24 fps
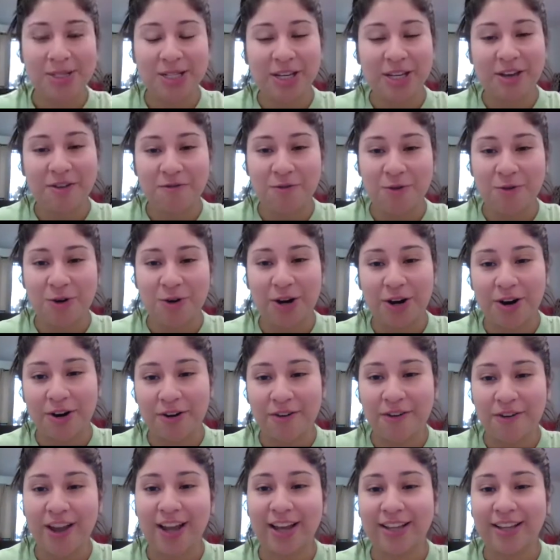looking for.
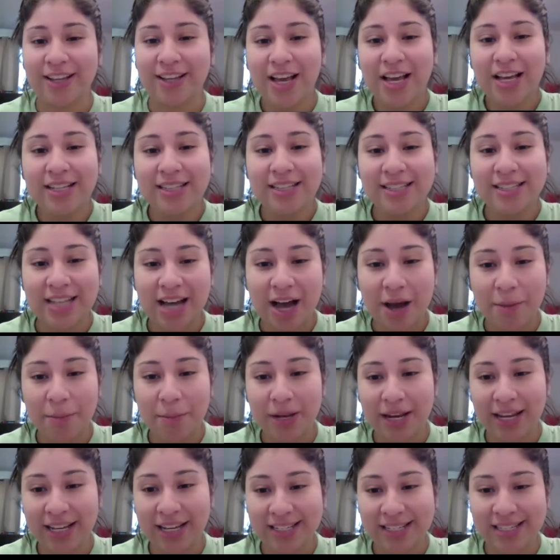Correct.
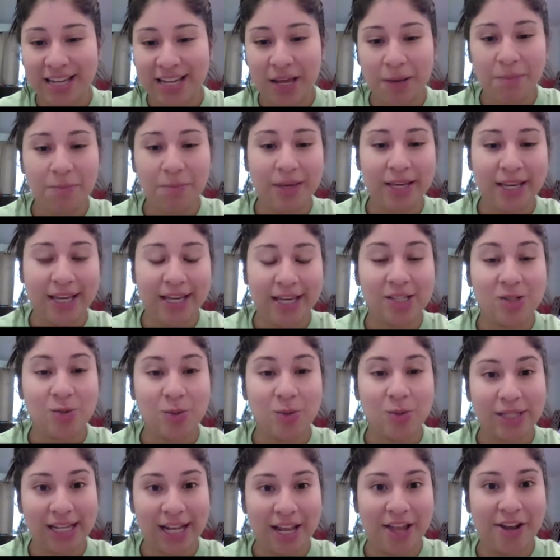Dominic's name begins
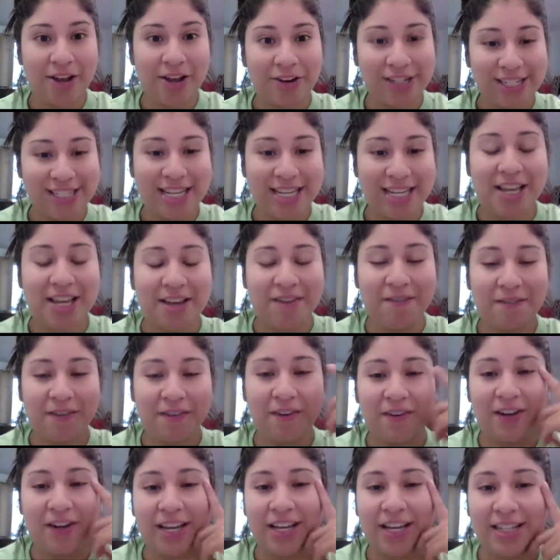with the letter D.
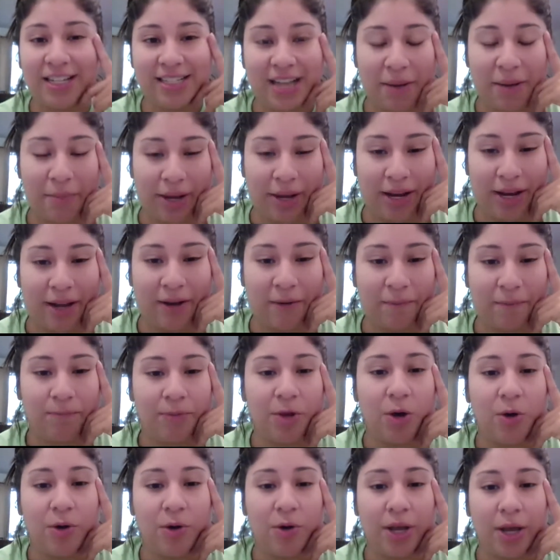Very good, Dominic.
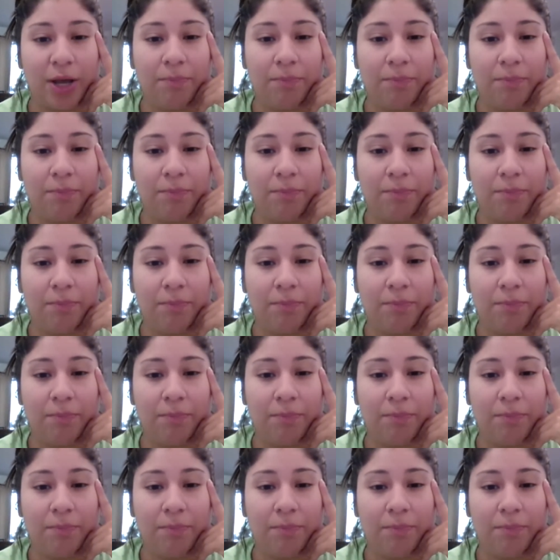Okay.